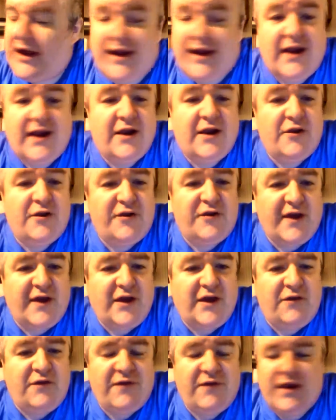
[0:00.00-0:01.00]
I got another
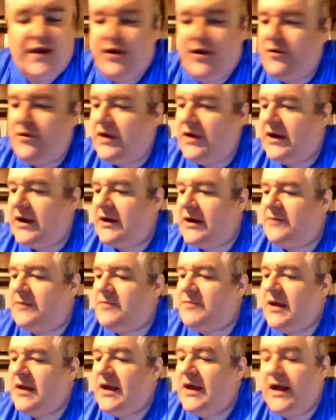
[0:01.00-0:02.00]
thank you video, um,
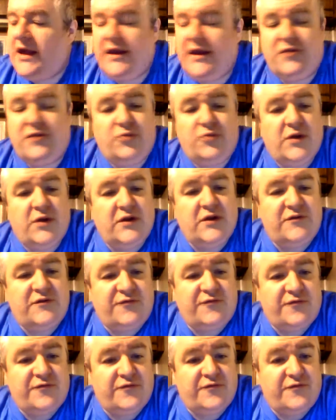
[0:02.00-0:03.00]
and this one
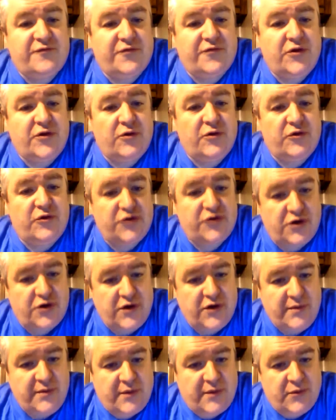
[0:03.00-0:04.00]
is to
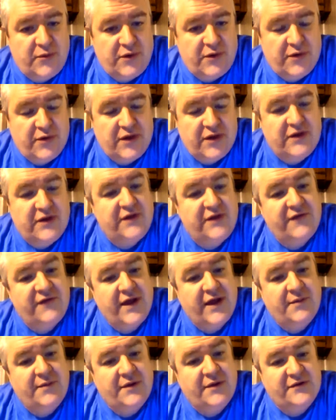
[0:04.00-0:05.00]
Shirley, my one relative,
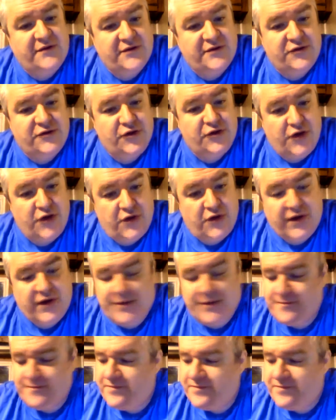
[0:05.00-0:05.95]
and my sister Jodi.